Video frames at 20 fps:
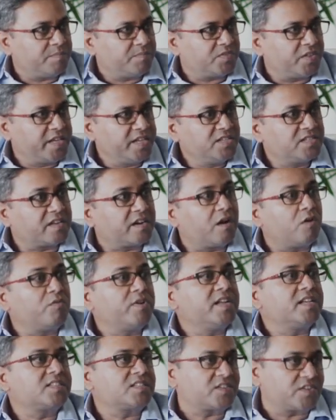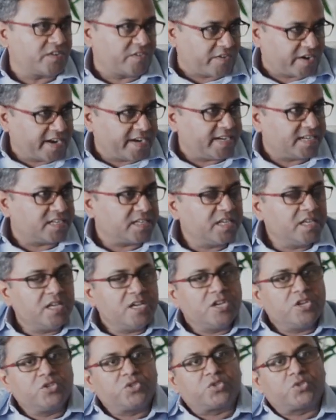things around us right.
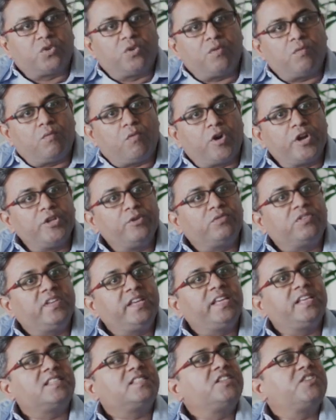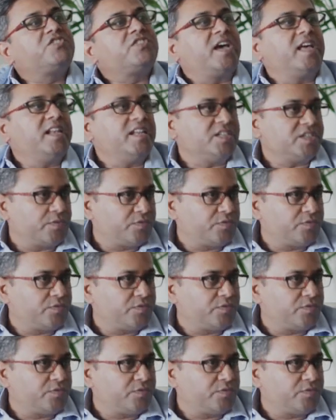So, what do you think is the challenge?